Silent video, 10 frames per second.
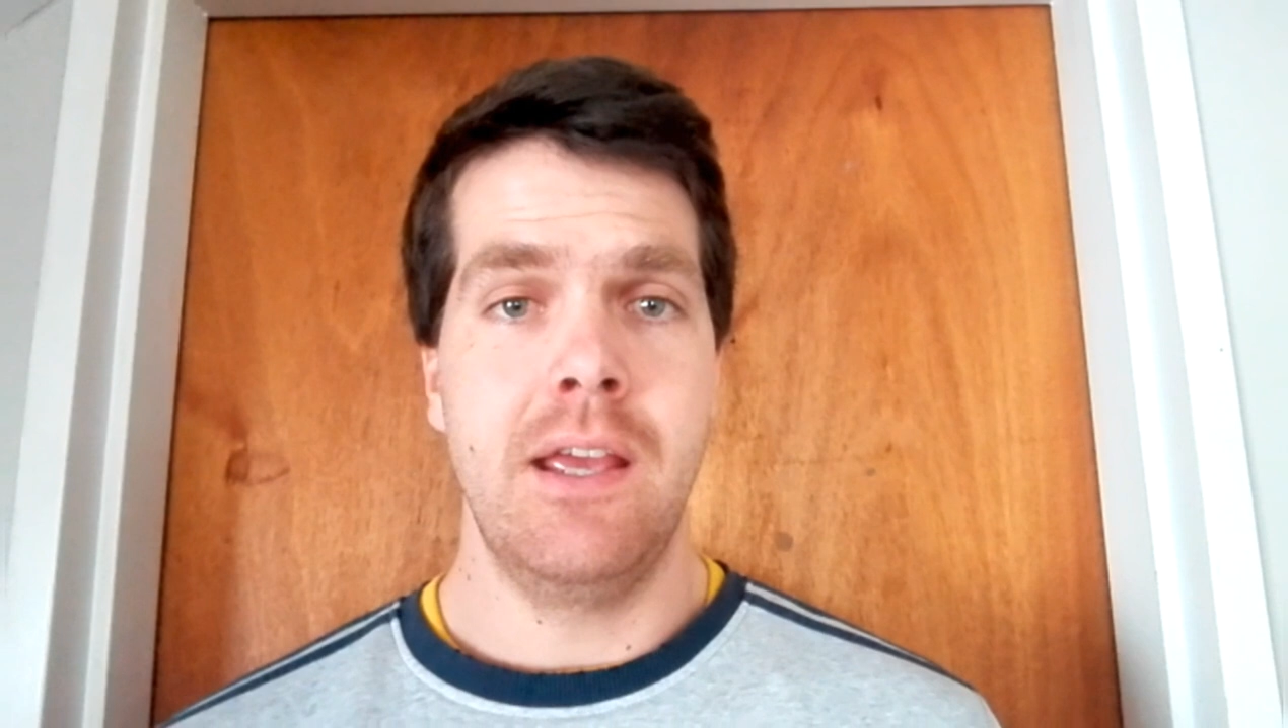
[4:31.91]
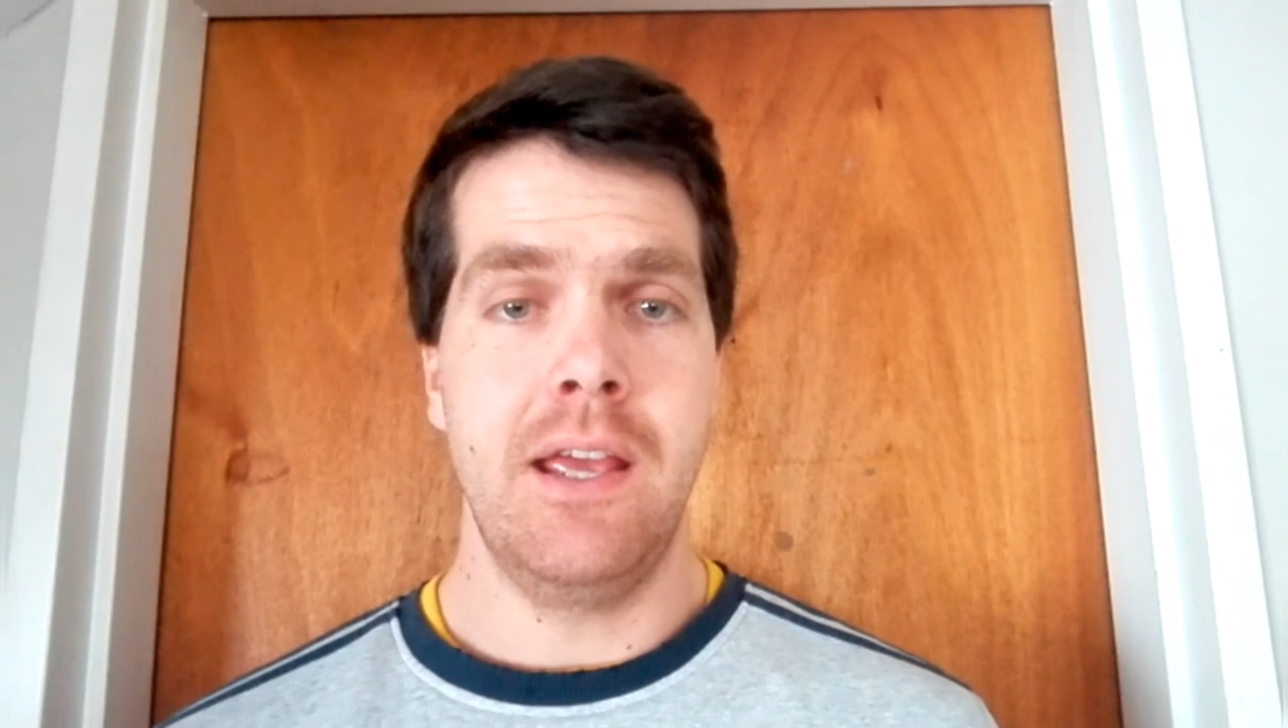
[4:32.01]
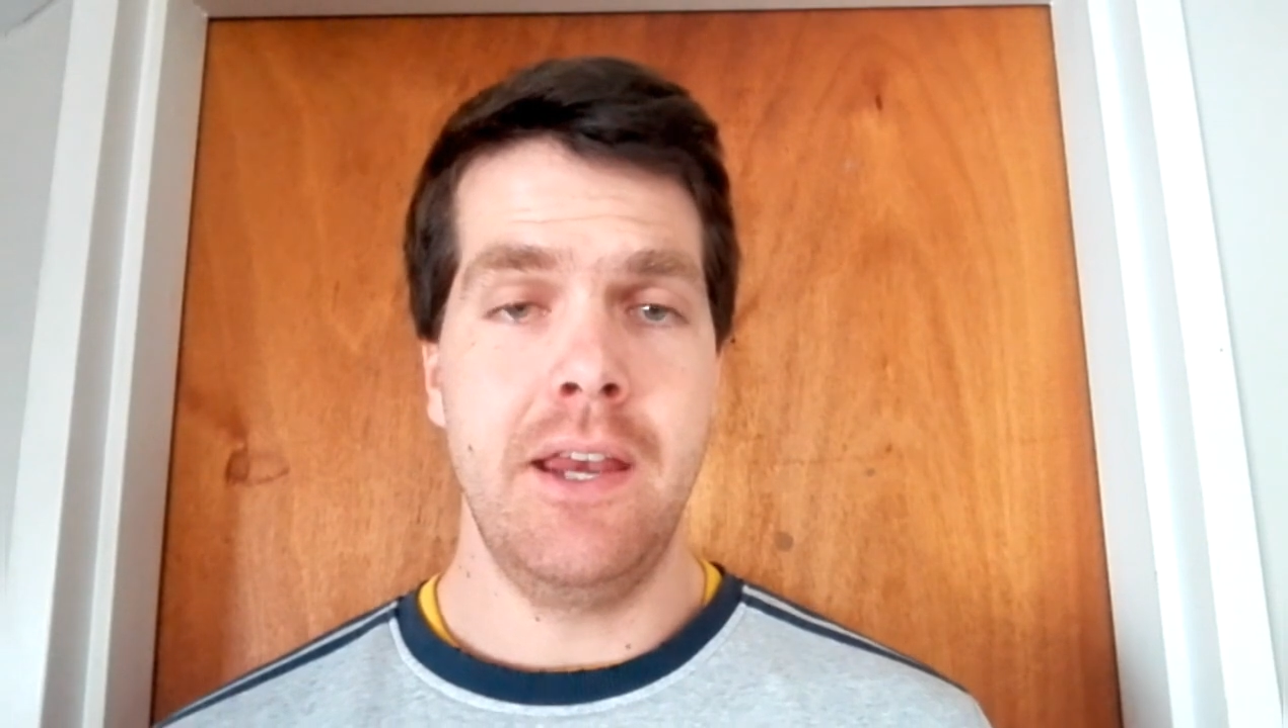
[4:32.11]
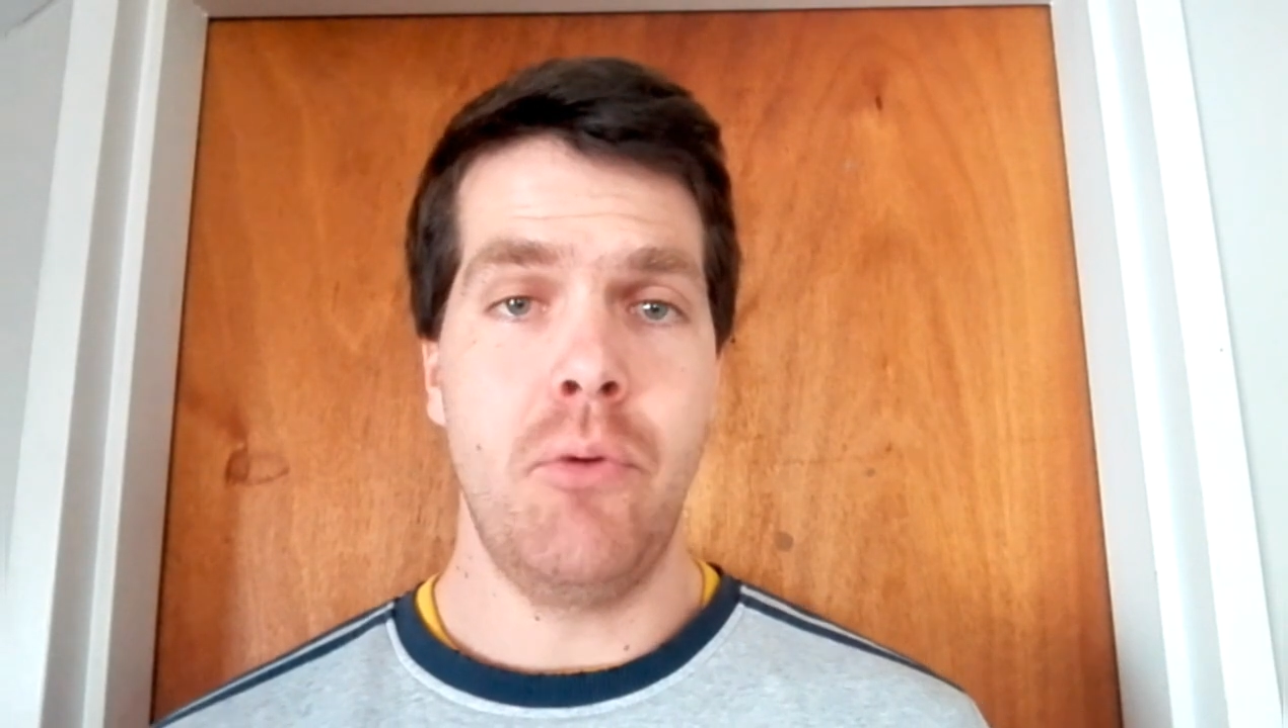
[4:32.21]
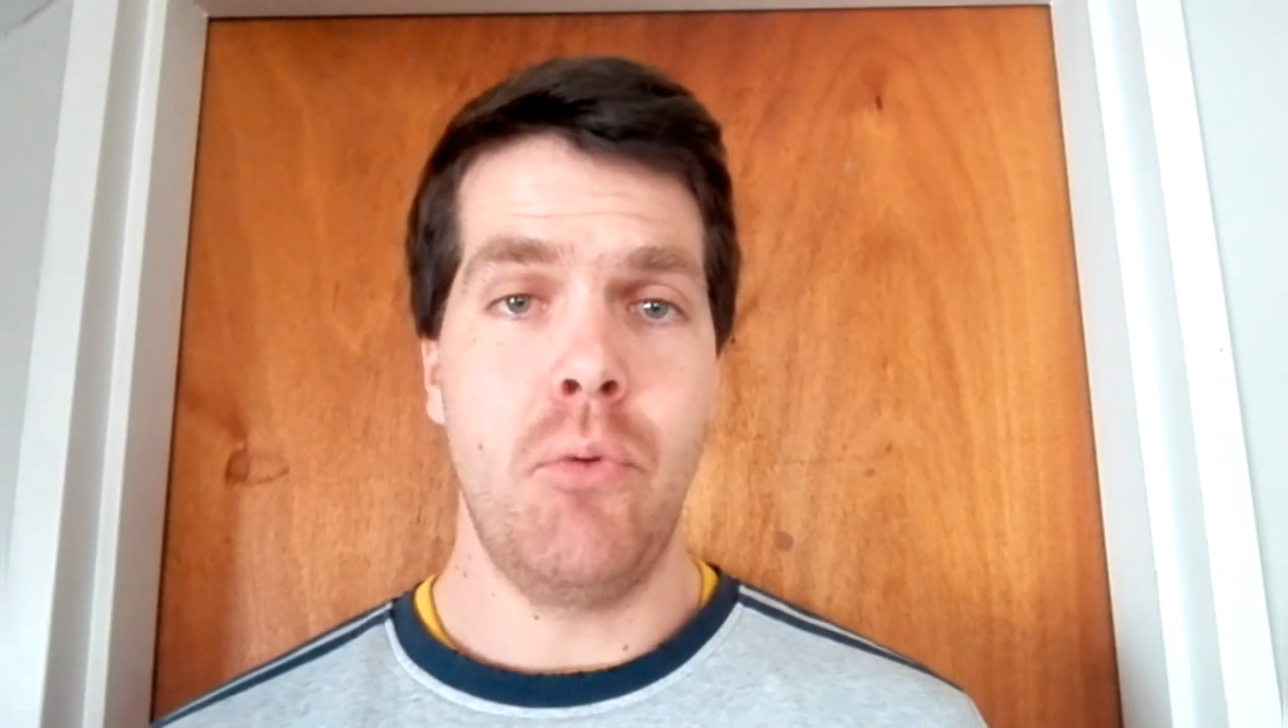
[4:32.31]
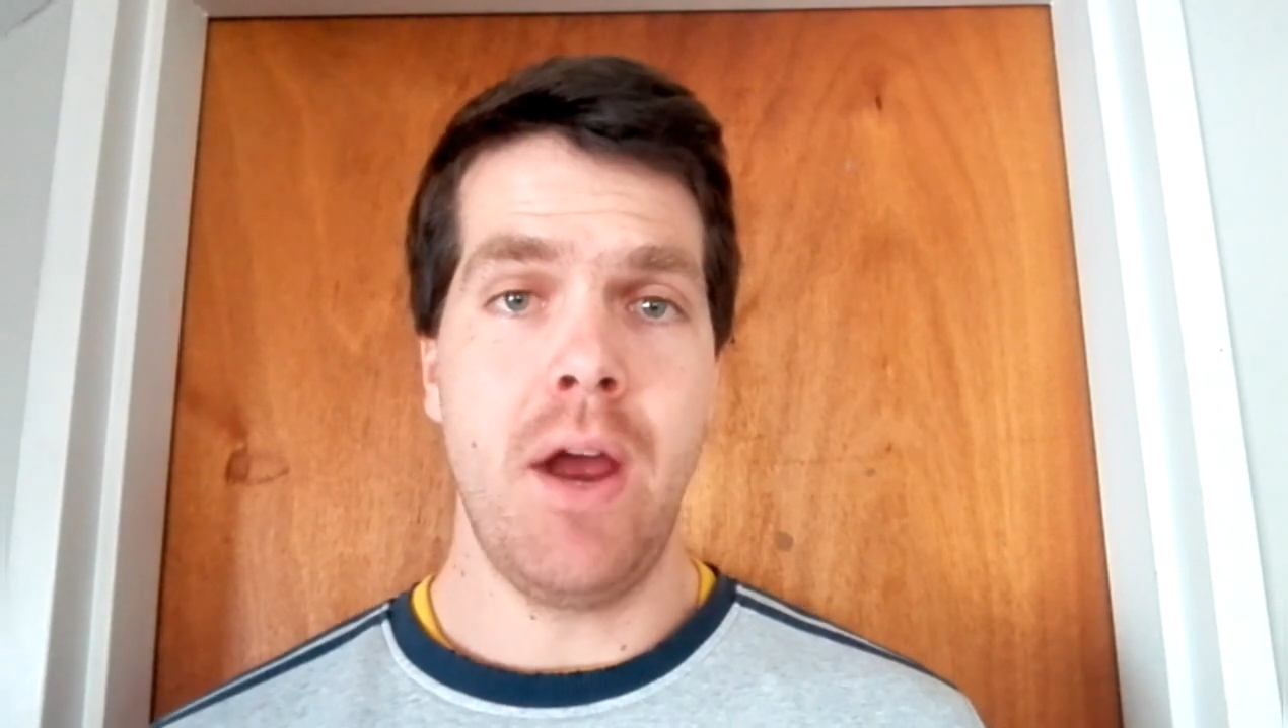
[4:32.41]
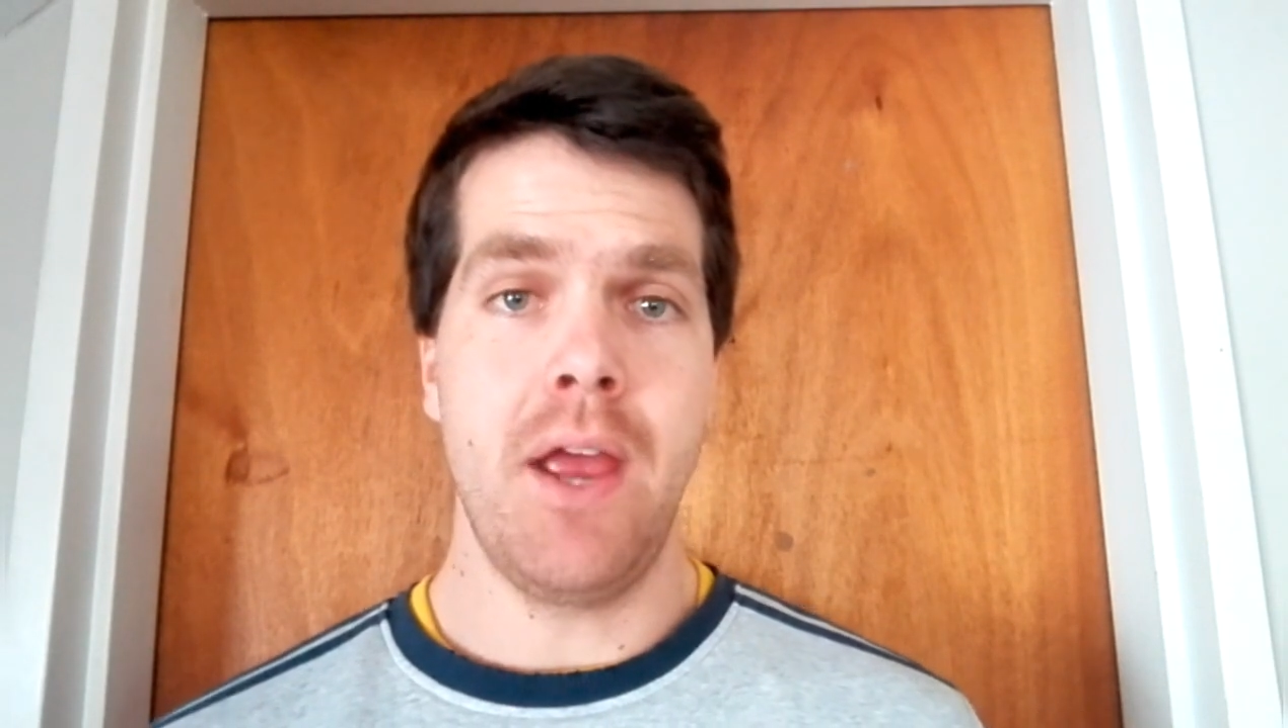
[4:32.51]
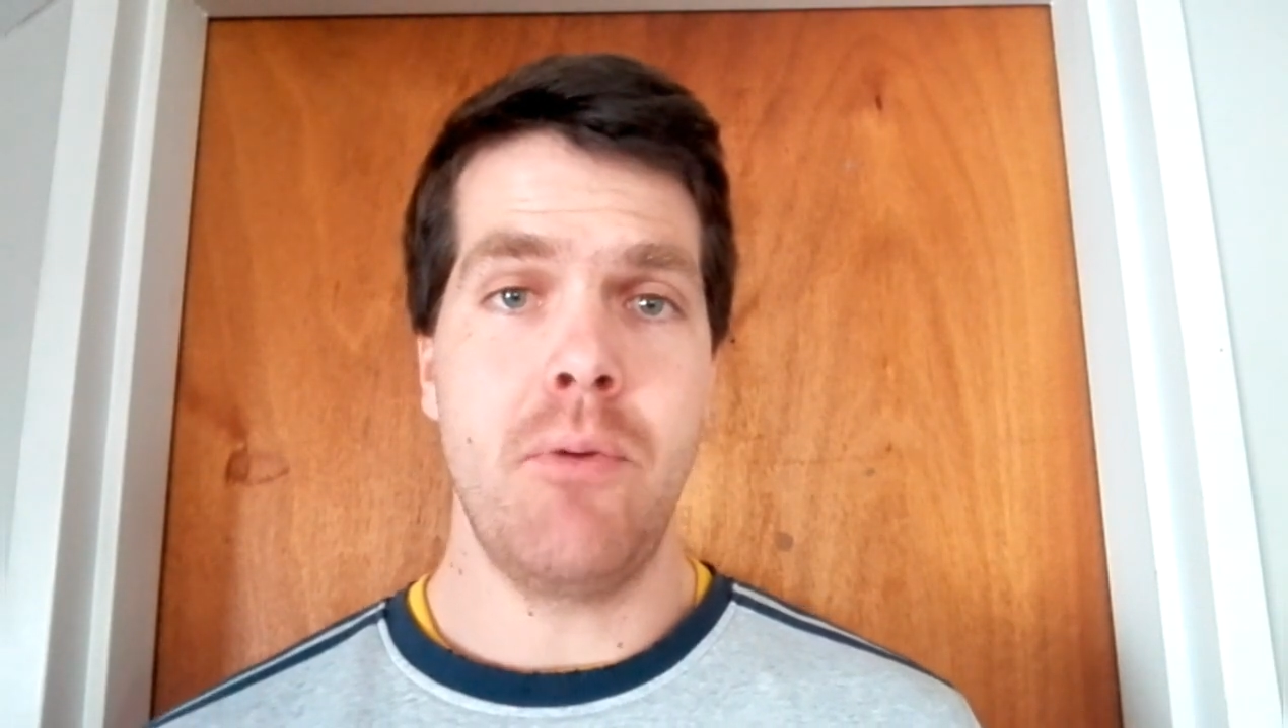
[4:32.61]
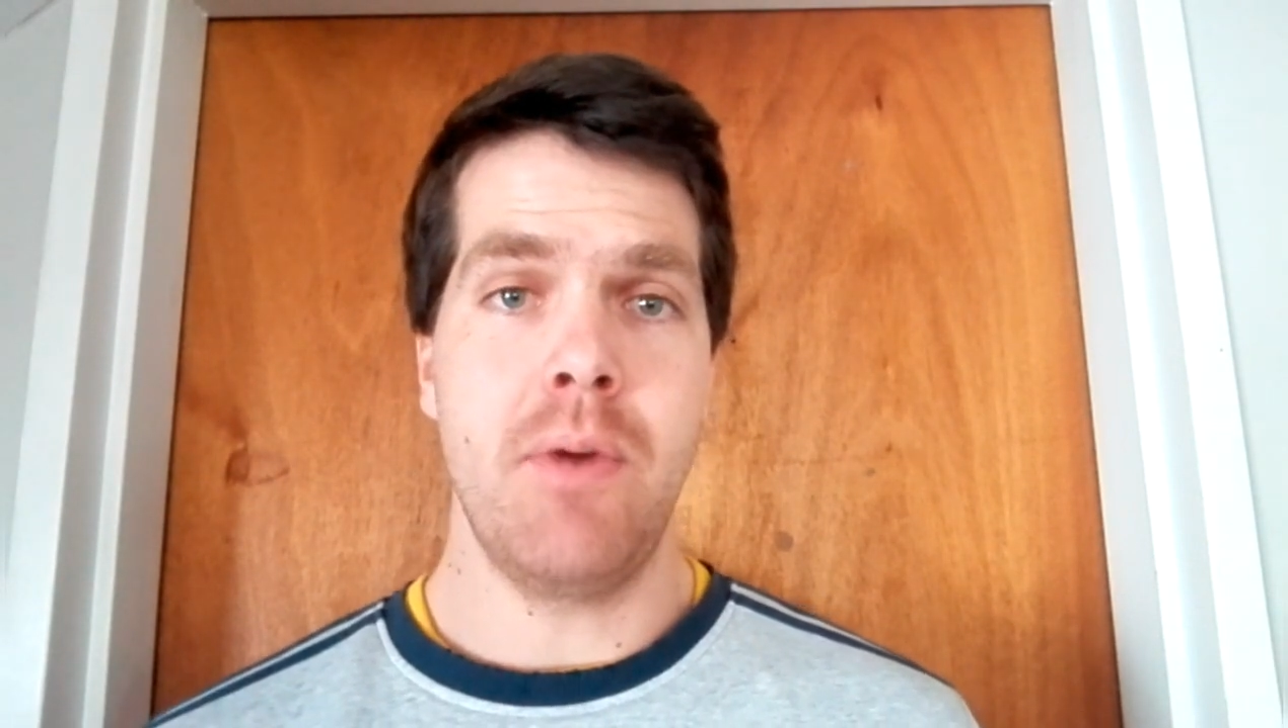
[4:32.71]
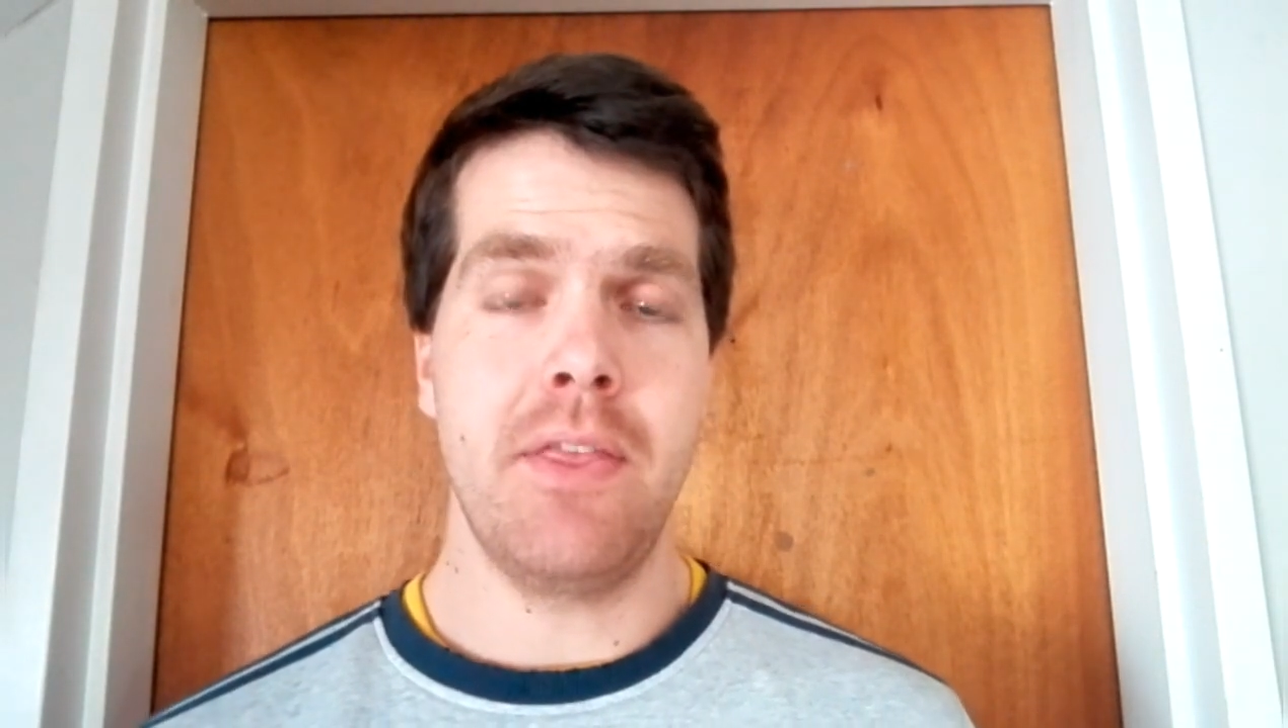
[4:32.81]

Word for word: in a way where